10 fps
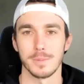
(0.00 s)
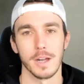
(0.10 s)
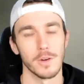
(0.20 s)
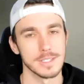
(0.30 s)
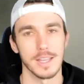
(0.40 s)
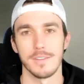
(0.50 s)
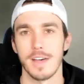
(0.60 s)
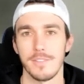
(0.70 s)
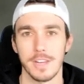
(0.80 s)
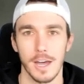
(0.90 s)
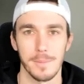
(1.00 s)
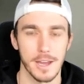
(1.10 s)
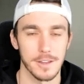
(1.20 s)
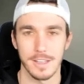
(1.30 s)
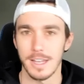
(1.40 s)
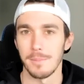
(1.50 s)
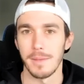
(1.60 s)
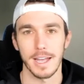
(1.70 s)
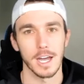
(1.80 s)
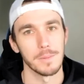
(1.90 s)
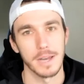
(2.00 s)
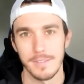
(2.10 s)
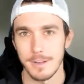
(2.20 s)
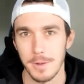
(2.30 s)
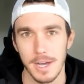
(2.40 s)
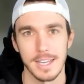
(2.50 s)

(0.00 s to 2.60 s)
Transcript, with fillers: But always love having you on, man. You can come back on whenever you want.